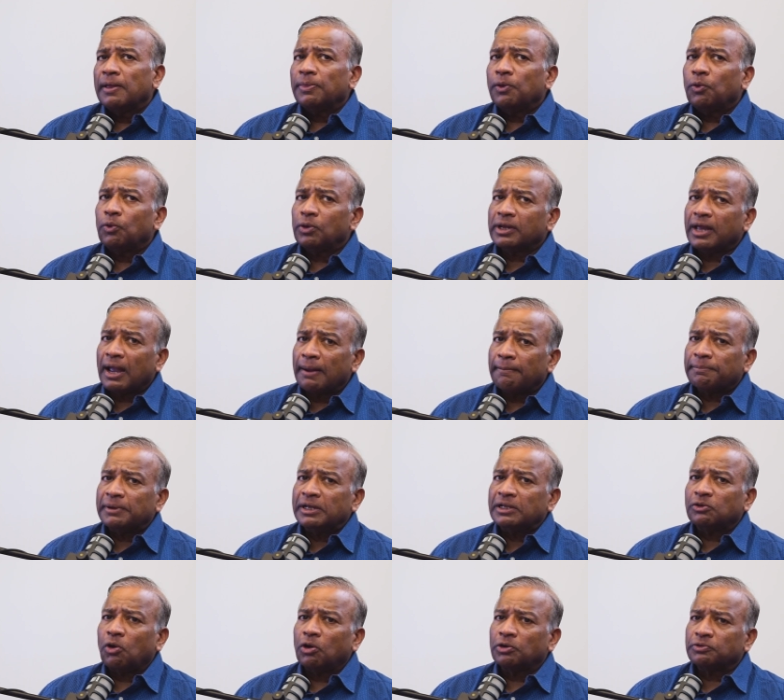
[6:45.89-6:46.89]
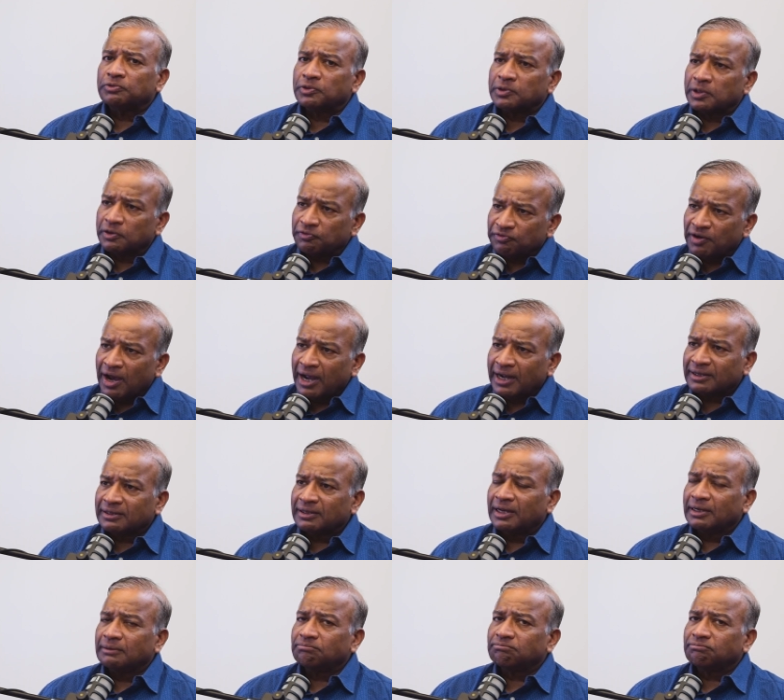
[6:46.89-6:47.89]
The whole campaign thought was the fact
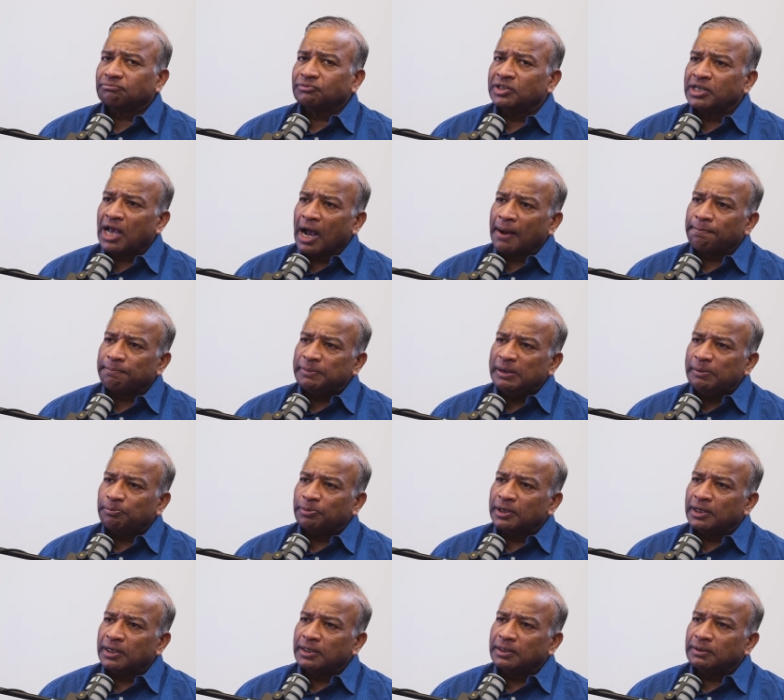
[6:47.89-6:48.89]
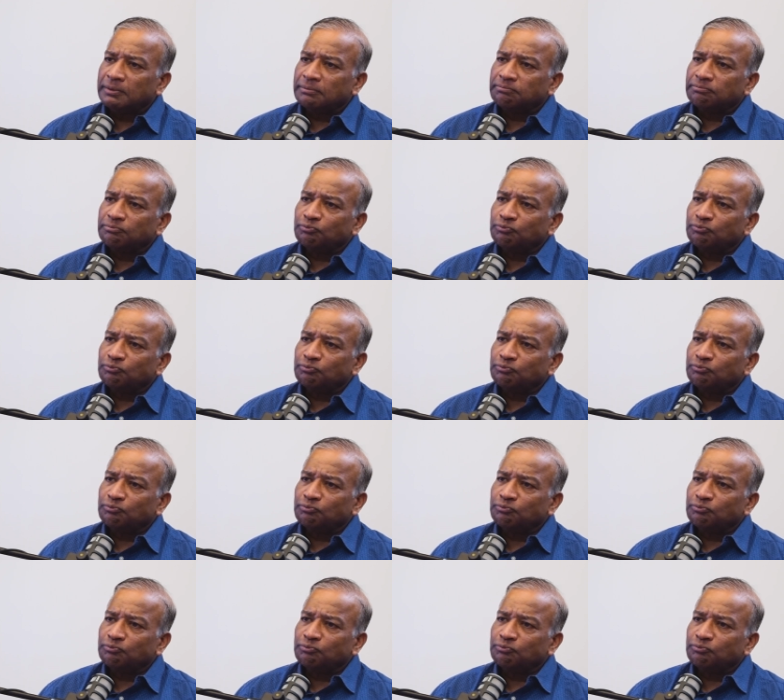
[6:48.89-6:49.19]
that young people